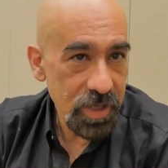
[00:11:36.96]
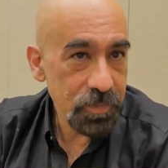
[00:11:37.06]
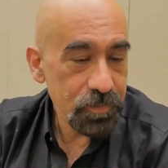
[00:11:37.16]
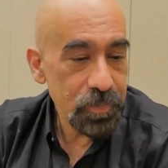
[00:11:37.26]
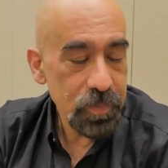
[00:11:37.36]
Yeah.
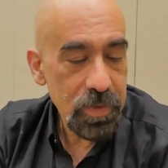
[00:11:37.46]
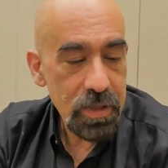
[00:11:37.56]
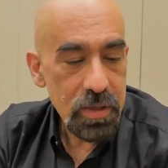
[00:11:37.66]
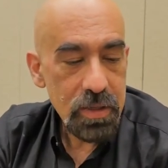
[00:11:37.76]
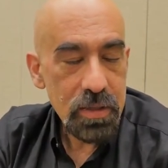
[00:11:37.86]

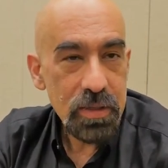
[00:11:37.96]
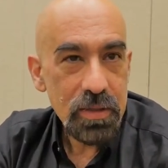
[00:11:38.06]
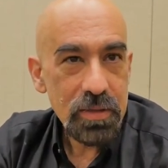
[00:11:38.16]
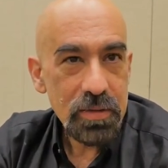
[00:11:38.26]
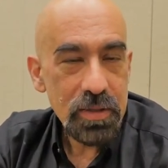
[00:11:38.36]

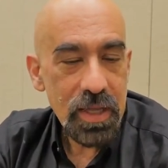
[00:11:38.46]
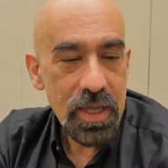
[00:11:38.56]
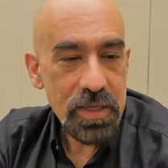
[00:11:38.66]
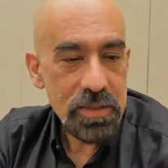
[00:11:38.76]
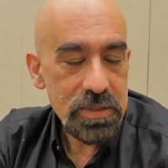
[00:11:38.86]
Mm-hmm.
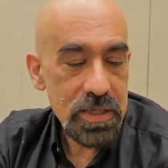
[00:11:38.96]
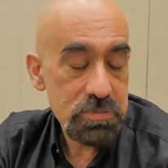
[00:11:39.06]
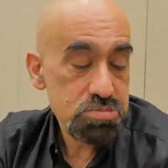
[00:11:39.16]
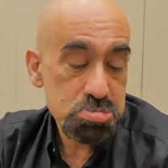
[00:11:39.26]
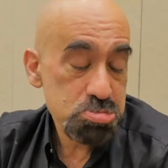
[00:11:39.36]
And,
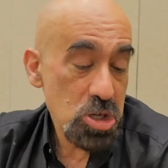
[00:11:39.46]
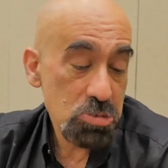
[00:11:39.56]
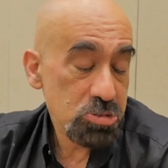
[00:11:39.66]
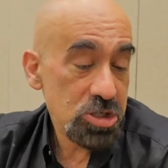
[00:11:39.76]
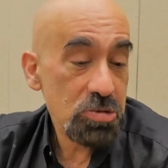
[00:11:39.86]

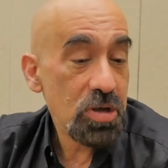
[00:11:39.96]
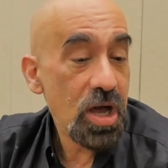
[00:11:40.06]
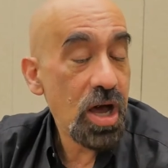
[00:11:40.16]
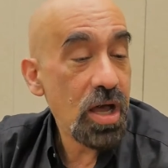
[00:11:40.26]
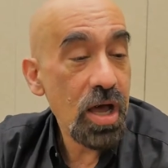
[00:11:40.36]
so
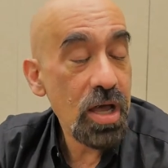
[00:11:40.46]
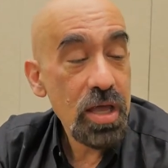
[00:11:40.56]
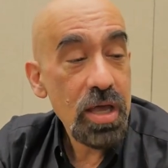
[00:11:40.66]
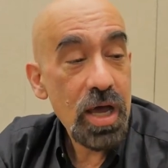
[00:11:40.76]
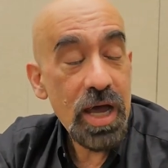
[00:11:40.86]

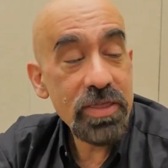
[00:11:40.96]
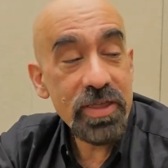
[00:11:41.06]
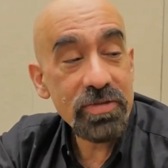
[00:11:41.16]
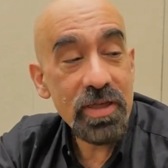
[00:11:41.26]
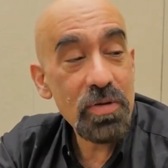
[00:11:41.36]
I
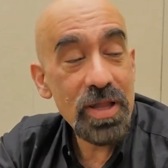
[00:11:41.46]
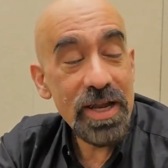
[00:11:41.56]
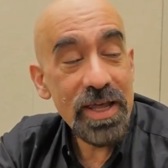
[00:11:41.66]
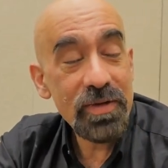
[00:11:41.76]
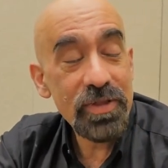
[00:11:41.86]
think
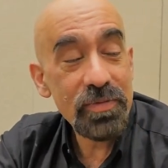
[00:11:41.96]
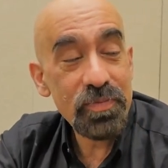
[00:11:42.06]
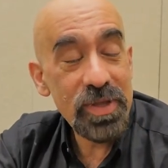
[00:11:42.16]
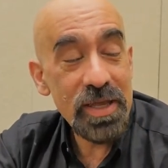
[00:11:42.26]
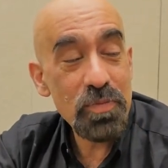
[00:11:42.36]

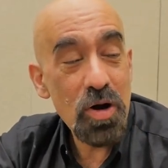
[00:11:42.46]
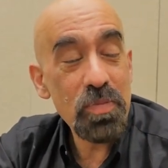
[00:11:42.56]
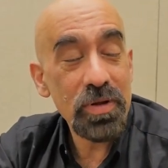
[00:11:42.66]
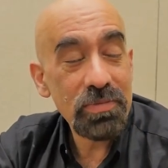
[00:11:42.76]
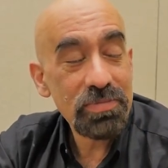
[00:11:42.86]
that being
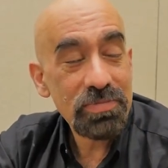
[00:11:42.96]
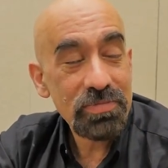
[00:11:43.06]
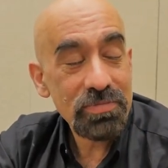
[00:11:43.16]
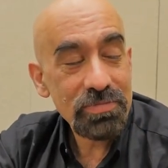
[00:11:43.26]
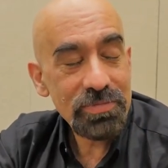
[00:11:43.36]
mobile
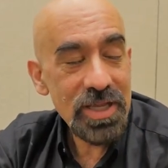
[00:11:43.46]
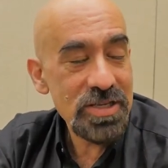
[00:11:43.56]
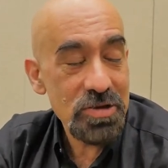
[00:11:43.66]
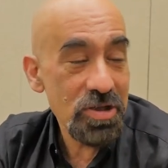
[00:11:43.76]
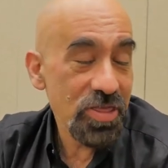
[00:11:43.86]
is
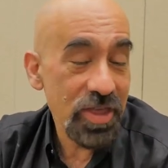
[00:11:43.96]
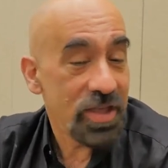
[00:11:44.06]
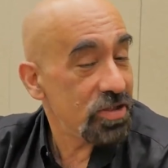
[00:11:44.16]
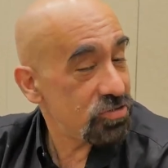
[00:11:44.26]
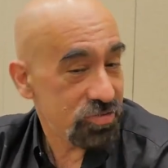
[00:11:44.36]
a good
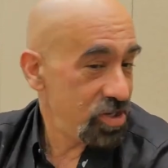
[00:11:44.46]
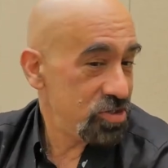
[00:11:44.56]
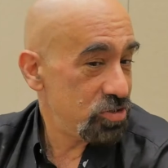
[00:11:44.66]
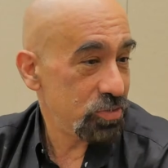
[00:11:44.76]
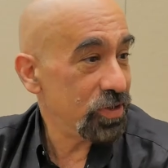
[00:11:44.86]
thing, though
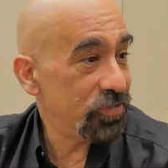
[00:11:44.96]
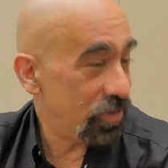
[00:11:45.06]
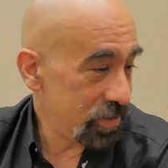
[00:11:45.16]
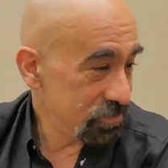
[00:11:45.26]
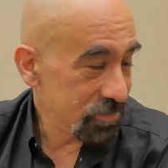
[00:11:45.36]
trees are doing
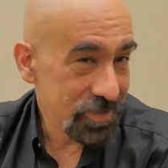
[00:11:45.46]
fine.